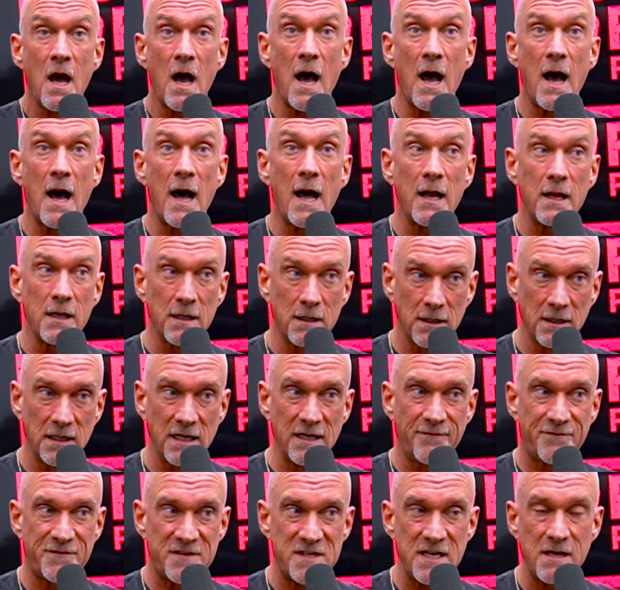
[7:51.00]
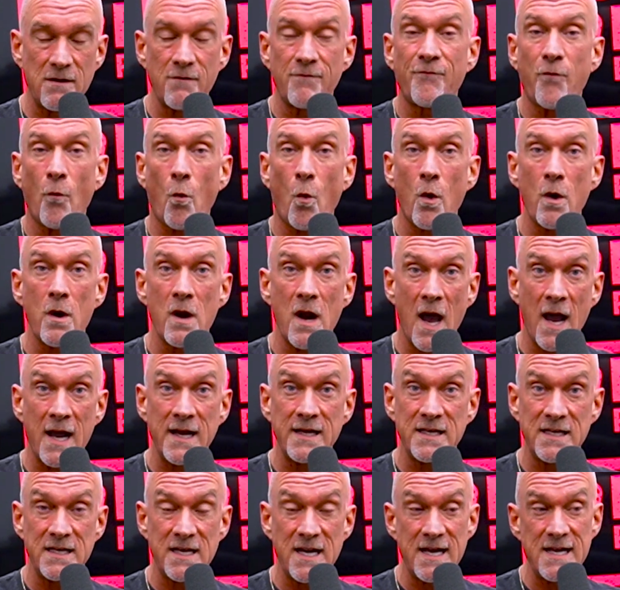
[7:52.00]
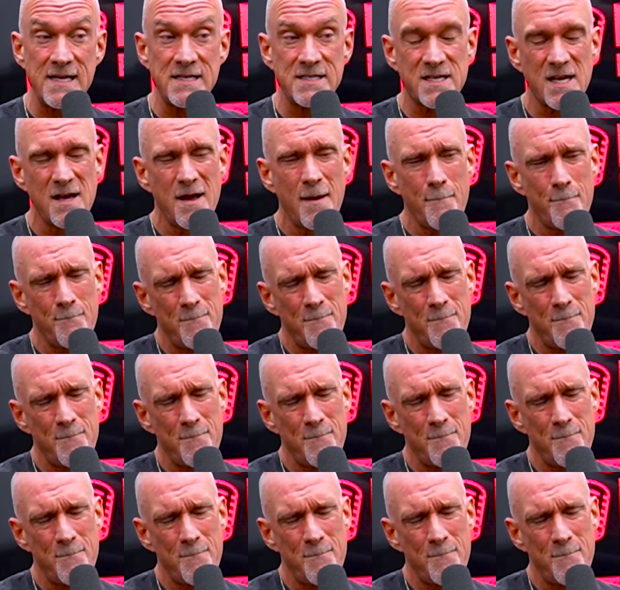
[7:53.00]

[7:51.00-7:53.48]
uh, lifting for 90 days.